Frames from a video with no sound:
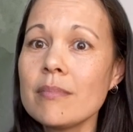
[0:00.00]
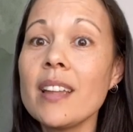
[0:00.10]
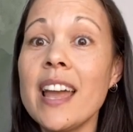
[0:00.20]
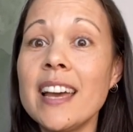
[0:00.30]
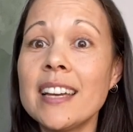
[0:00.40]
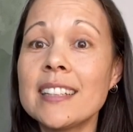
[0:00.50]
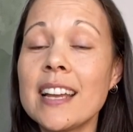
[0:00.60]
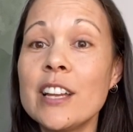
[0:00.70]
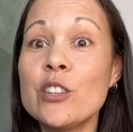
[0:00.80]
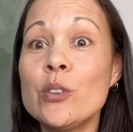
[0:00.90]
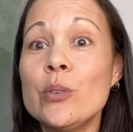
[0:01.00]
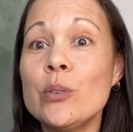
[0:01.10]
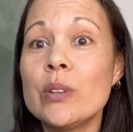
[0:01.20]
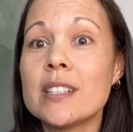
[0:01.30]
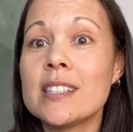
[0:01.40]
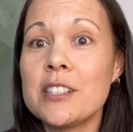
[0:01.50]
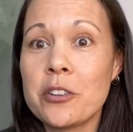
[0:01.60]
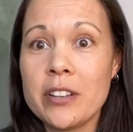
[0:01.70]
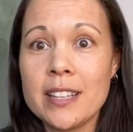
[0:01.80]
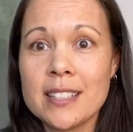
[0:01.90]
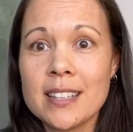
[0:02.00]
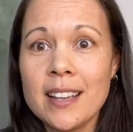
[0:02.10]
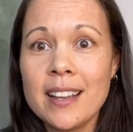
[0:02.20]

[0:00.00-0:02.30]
and a new series